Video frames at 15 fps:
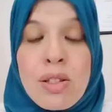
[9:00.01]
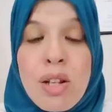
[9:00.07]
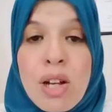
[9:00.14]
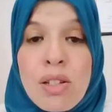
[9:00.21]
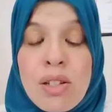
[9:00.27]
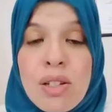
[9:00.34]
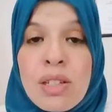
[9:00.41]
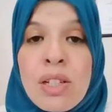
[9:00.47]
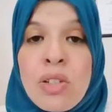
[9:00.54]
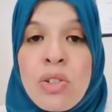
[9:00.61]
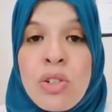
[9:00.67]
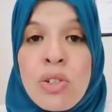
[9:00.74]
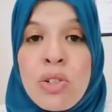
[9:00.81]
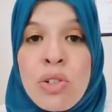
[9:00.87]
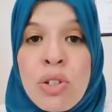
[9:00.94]
Toxic leaders
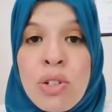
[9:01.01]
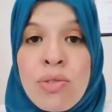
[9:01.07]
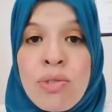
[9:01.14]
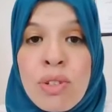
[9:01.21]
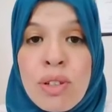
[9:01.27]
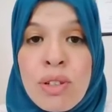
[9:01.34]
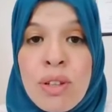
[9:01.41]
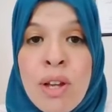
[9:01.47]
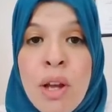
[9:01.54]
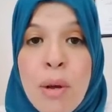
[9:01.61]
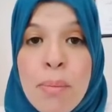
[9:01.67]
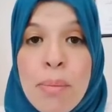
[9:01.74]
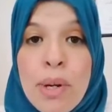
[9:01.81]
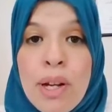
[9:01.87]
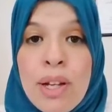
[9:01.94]
are driven
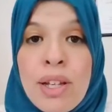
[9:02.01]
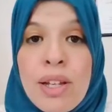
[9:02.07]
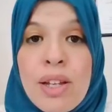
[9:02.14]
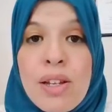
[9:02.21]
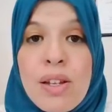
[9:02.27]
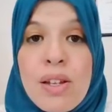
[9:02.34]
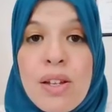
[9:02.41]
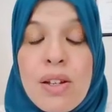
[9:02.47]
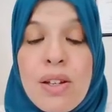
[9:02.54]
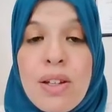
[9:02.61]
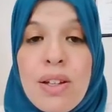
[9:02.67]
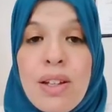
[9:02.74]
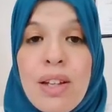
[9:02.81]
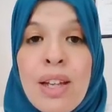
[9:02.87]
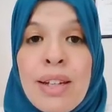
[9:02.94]
by
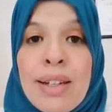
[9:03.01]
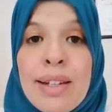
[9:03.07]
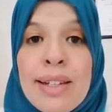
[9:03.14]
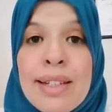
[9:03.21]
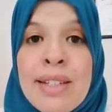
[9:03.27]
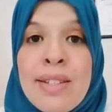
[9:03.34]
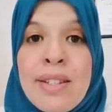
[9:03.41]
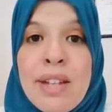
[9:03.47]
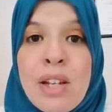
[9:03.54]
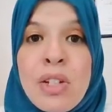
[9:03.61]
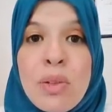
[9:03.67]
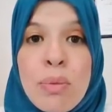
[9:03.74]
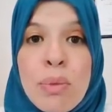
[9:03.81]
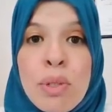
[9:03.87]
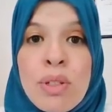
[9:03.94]
an
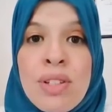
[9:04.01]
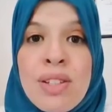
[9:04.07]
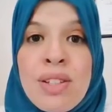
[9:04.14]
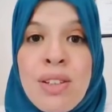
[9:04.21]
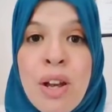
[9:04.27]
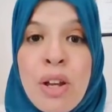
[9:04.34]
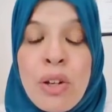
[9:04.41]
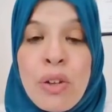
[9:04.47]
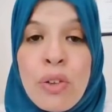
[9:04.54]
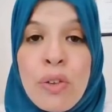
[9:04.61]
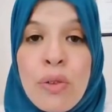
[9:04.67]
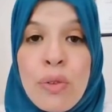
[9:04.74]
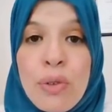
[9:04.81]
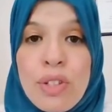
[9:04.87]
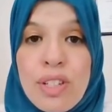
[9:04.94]
insatiable desire
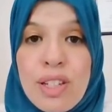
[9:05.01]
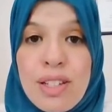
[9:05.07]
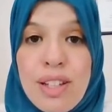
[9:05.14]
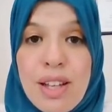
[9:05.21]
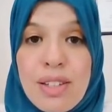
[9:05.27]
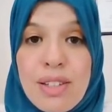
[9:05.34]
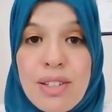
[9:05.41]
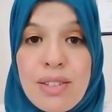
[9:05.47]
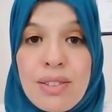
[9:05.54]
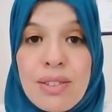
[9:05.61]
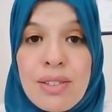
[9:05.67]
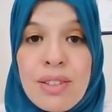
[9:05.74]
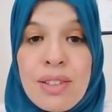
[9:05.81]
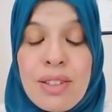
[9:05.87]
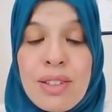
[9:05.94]
for success.
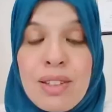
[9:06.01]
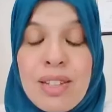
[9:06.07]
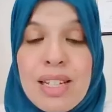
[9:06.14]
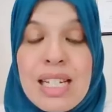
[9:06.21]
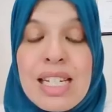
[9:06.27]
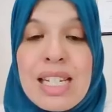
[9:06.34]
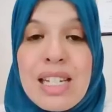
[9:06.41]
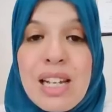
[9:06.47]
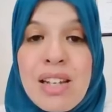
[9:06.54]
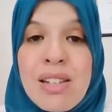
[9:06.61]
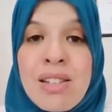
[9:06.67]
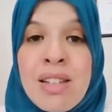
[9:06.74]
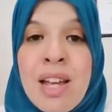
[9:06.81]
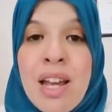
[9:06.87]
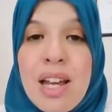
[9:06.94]
It
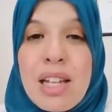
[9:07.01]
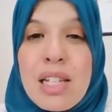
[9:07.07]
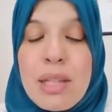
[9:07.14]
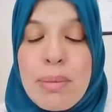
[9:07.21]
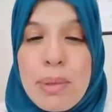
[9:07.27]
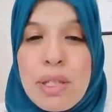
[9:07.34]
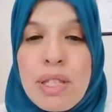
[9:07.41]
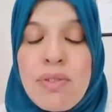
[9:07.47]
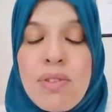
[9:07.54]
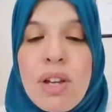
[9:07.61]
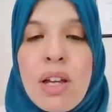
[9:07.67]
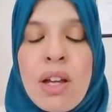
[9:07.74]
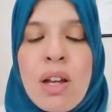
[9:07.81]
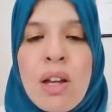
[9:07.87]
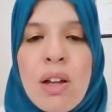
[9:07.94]
takes a specific
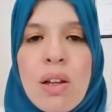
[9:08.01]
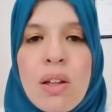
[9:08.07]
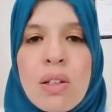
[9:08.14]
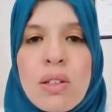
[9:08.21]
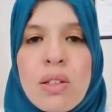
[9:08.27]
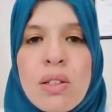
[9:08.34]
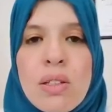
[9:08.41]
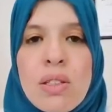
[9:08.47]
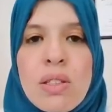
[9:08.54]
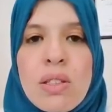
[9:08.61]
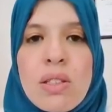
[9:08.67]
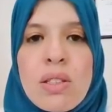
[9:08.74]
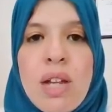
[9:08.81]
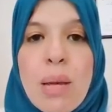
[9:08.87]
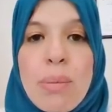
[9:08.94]

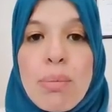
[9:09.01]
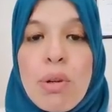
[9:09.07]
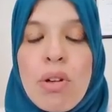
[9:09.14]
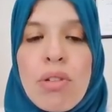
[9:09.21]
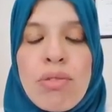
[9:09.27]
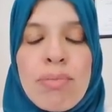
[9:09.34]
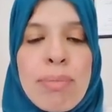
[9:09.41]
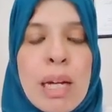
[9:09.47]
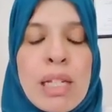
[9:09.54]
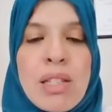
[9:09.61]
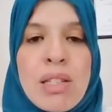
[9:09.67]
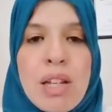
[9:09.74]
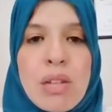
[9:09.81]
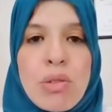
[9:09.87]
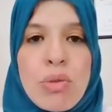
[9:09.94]
type of
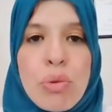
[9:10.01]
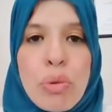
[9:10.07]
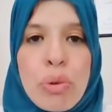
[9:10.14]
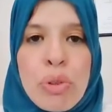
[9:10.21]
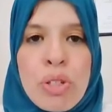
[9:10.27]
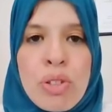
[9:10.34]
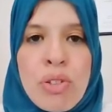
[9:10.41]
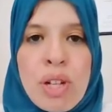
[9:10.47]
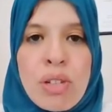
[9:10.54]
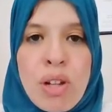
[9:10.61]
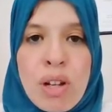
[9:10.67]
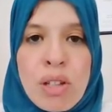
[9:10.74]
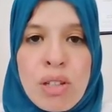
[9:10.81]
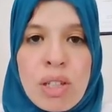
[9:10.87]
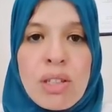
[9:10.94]
mindset to orchestrate
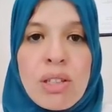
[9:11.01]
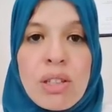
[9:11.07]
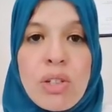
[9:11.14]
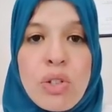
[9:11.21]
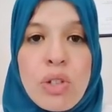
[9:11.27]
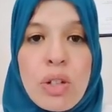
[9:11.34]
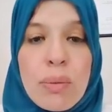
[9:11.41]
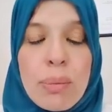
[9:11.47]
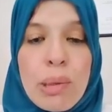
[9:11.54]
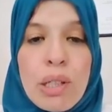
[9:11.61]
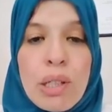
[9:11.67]
toxic leadership.